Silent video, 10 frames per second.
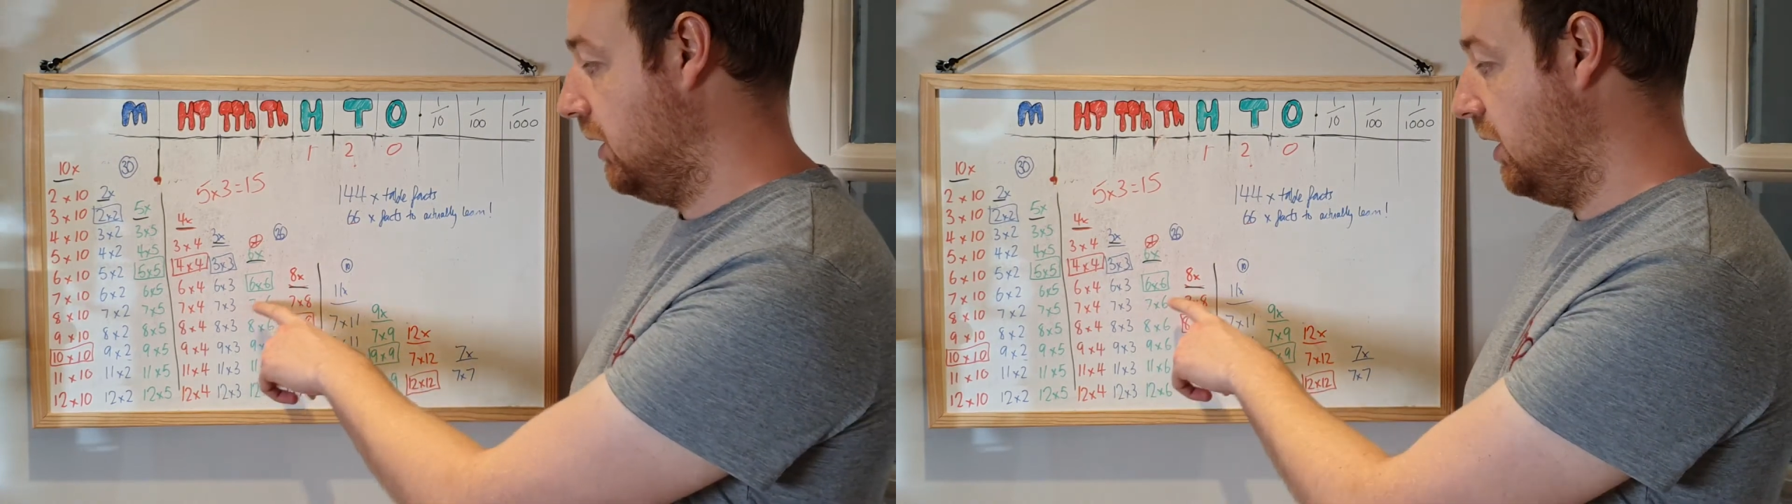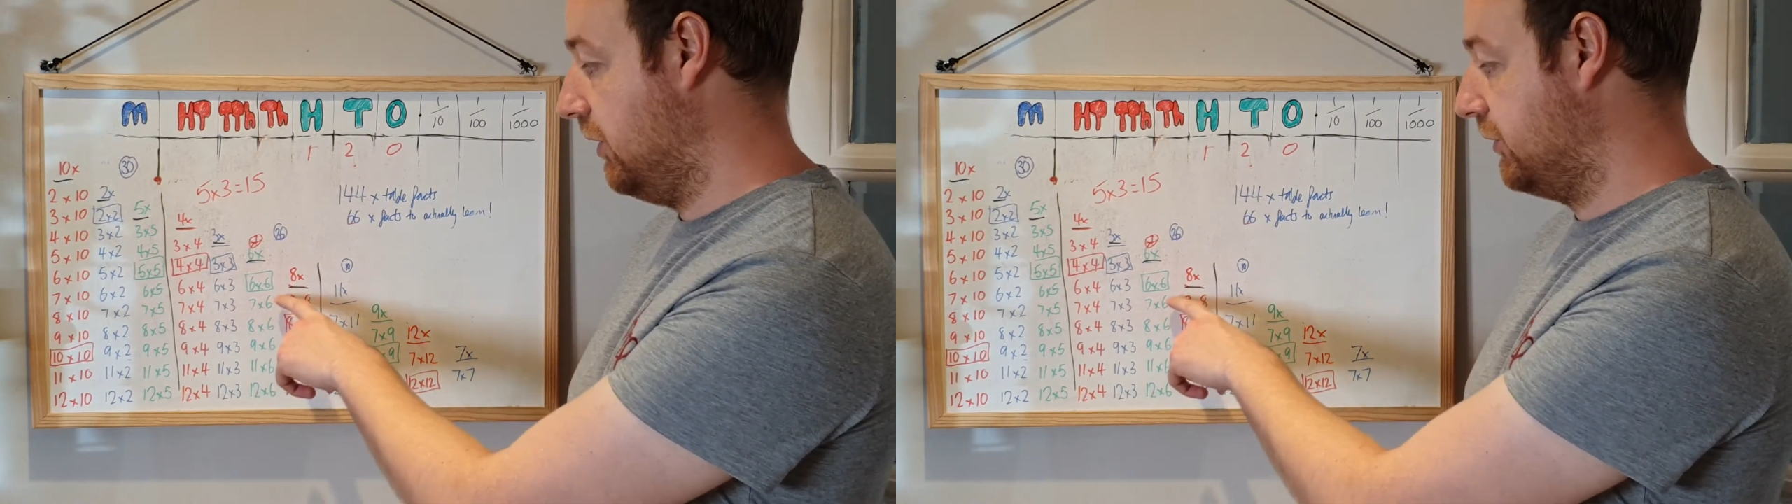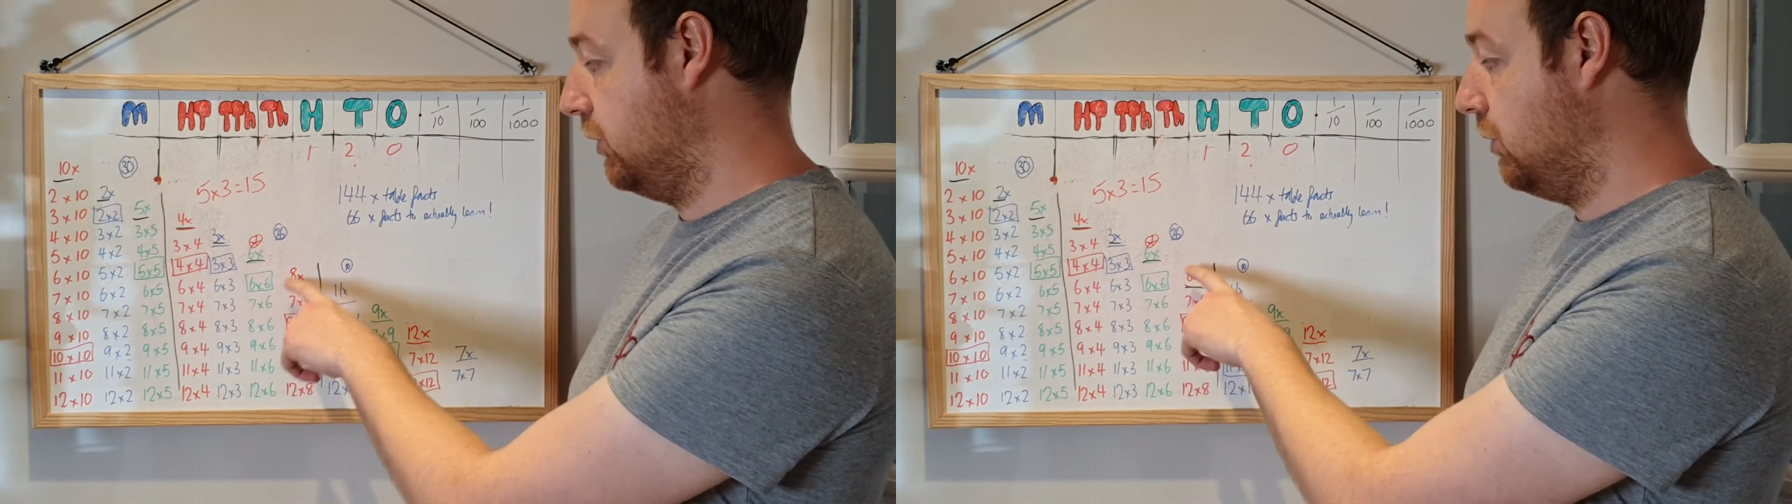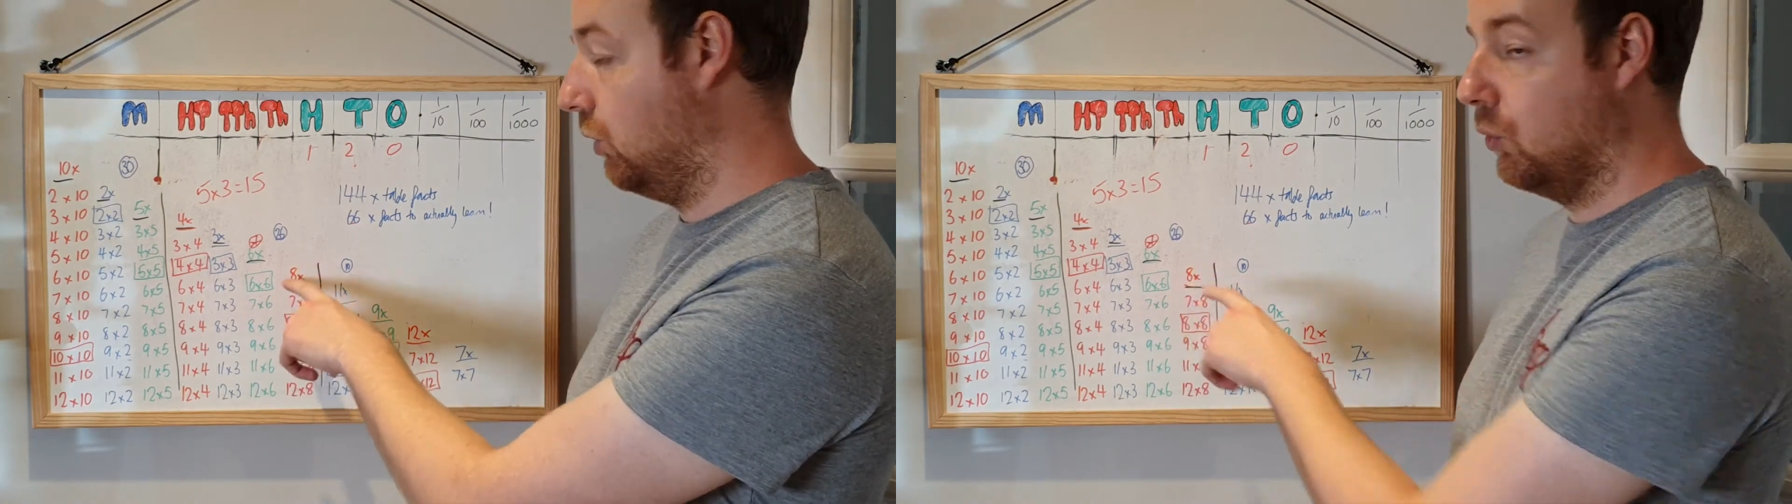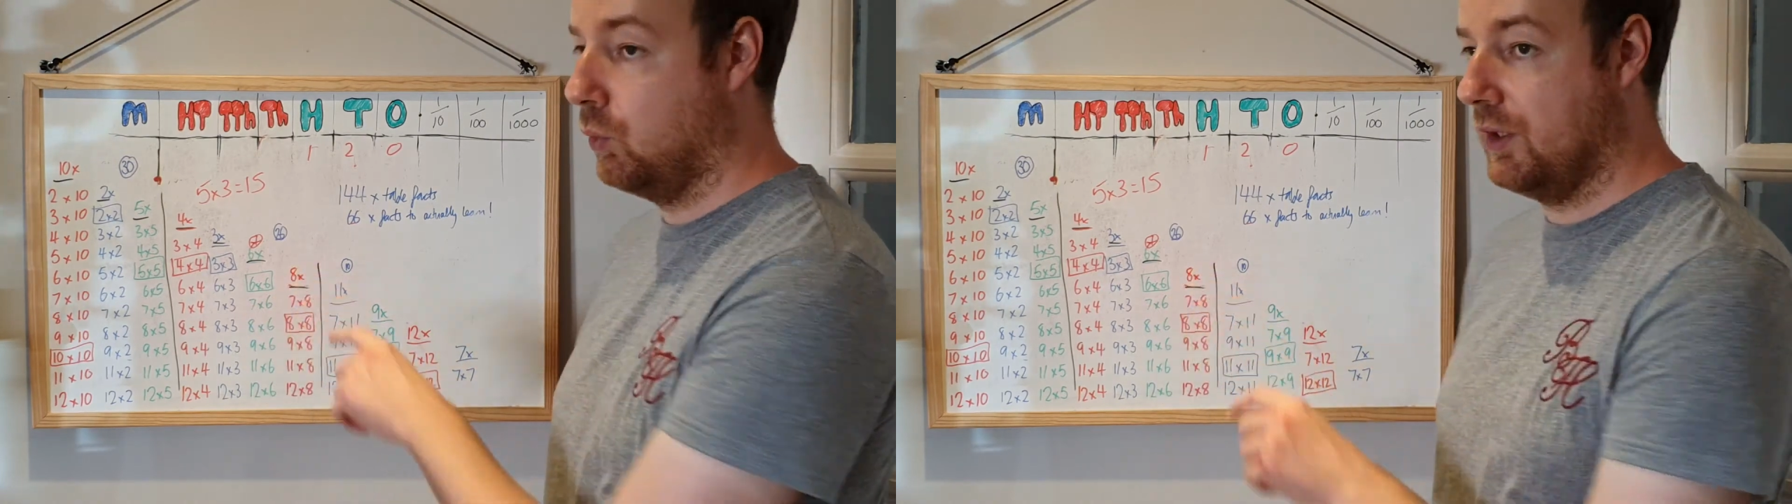are the two that are
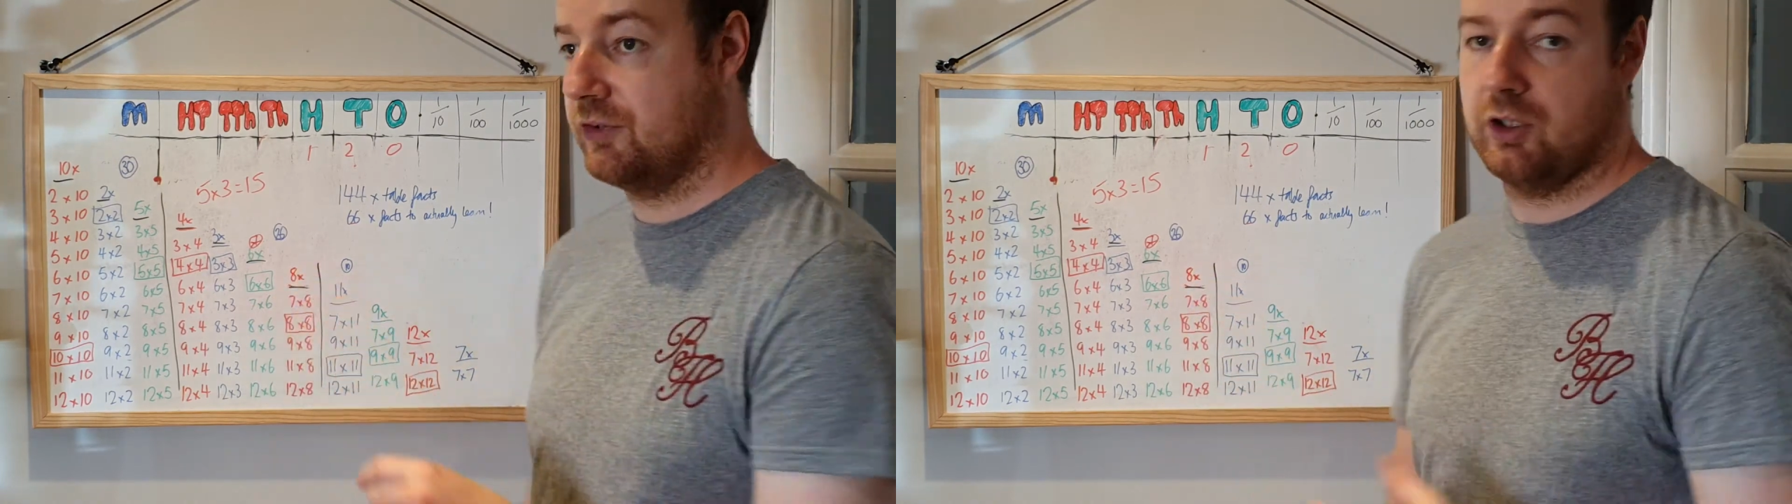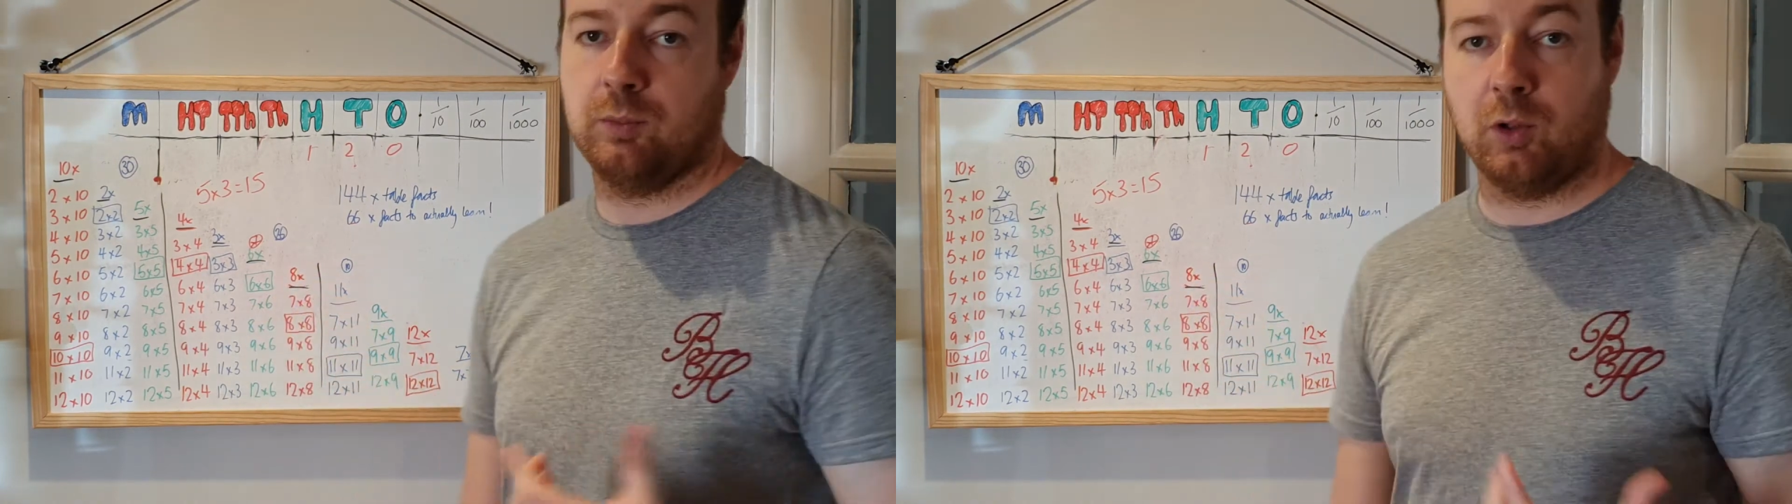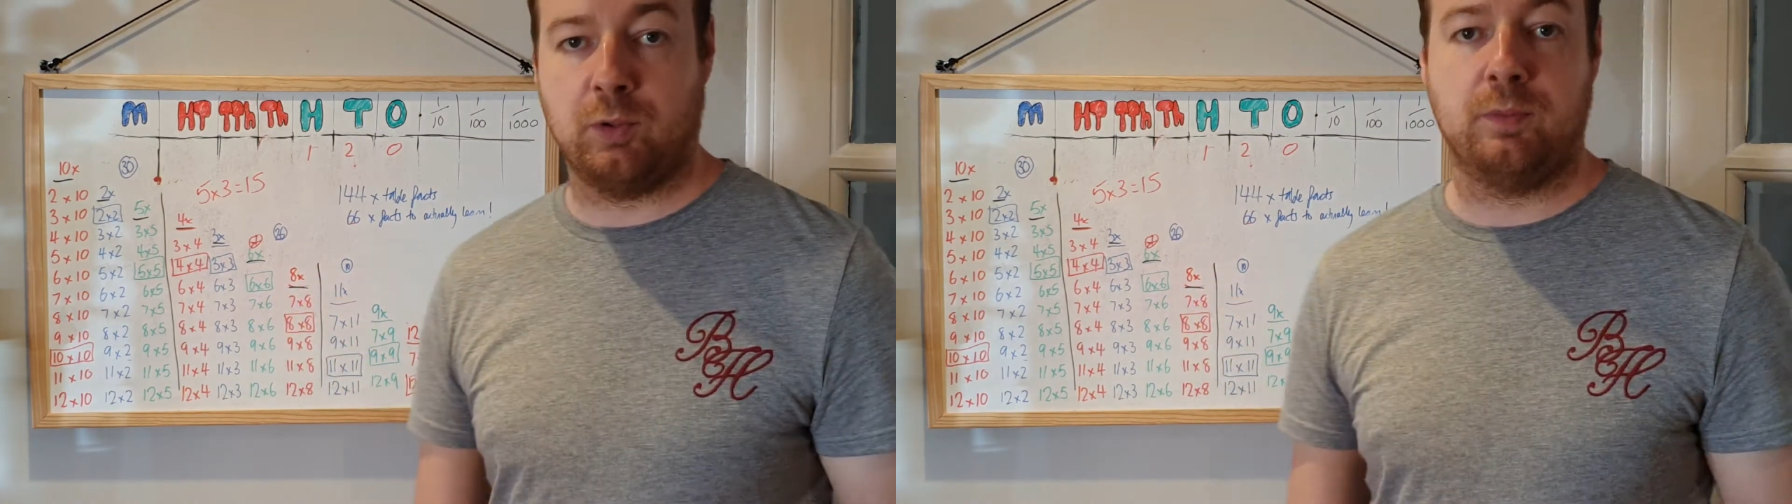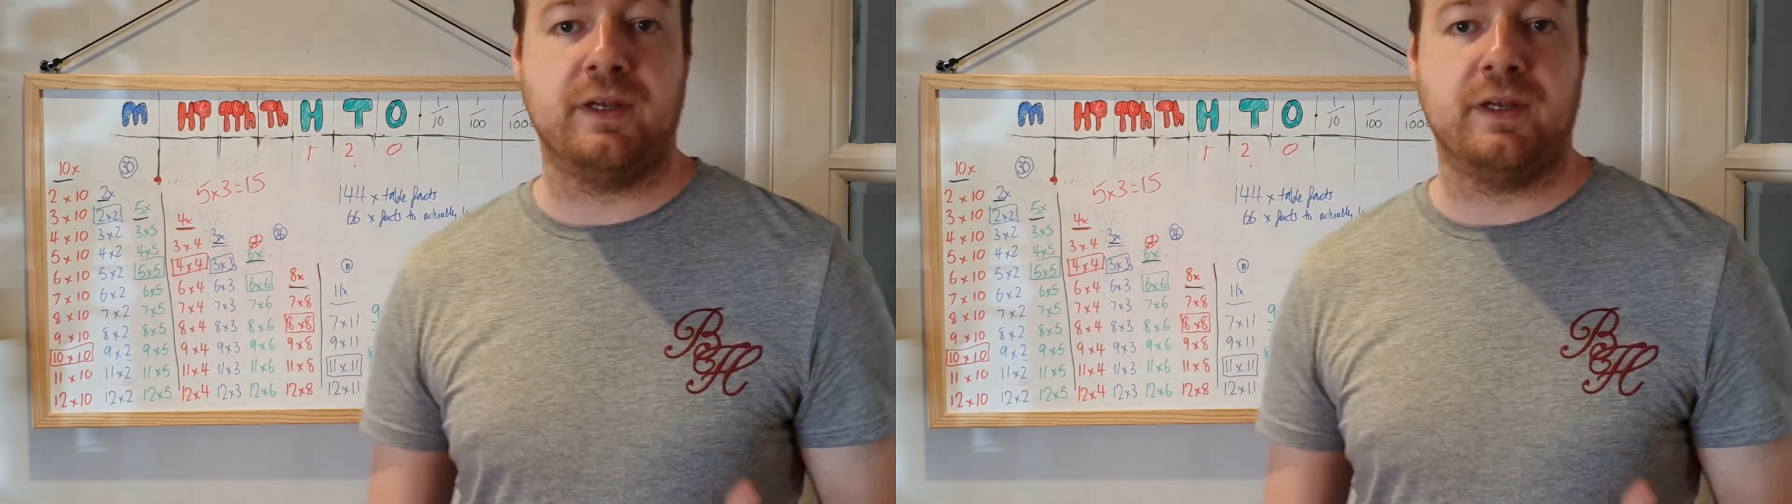always going to pop up